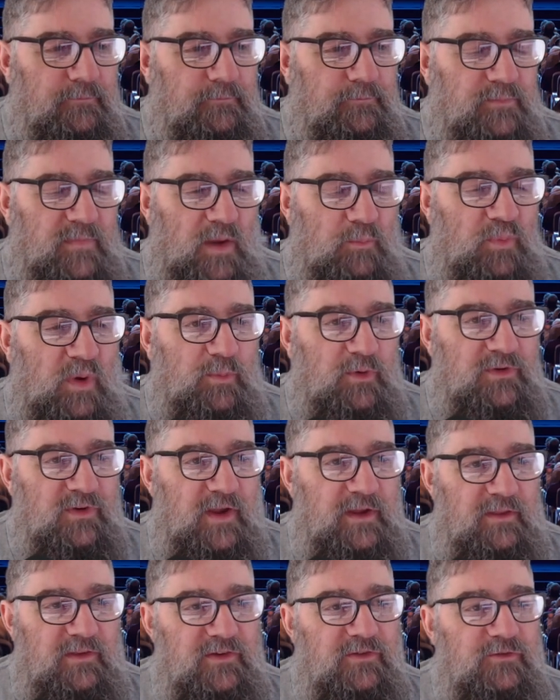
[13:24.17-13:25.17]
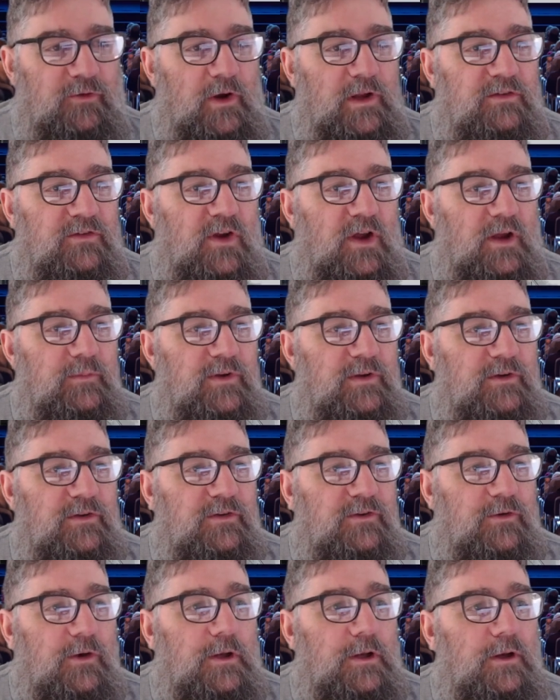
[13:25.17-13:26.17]
And people say there's strange names in
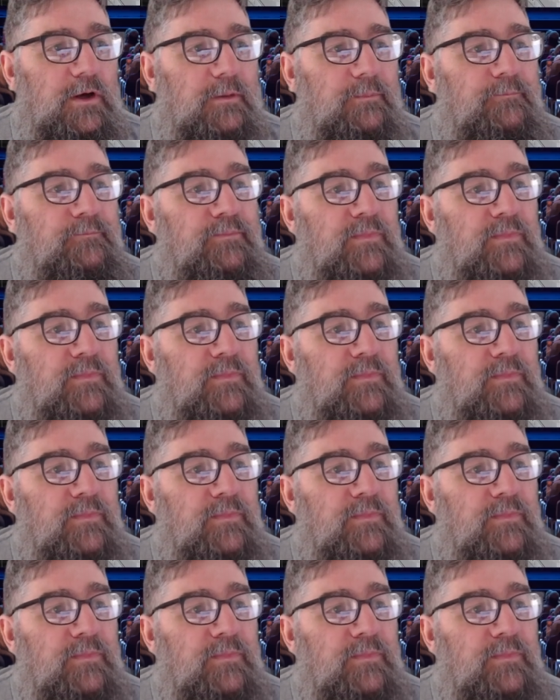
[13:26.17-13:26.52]
Australia.